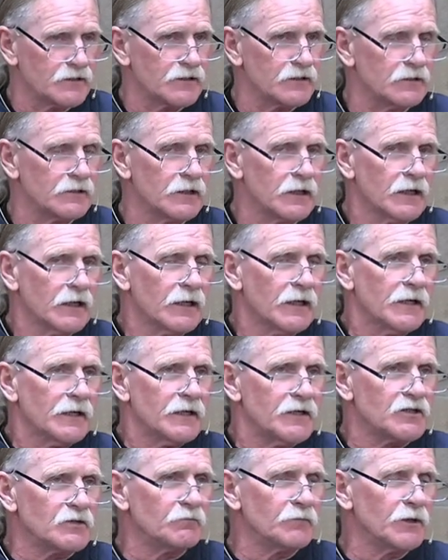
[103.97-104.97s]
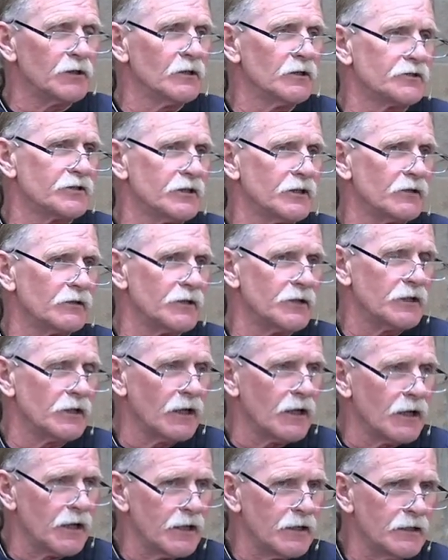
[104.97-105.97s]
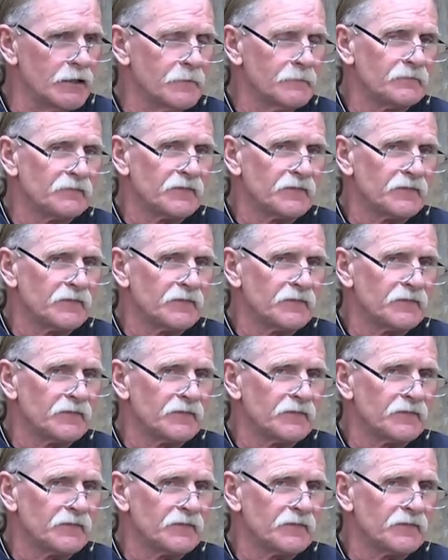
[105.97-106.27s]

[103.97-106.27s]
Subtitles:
and he's a military guy.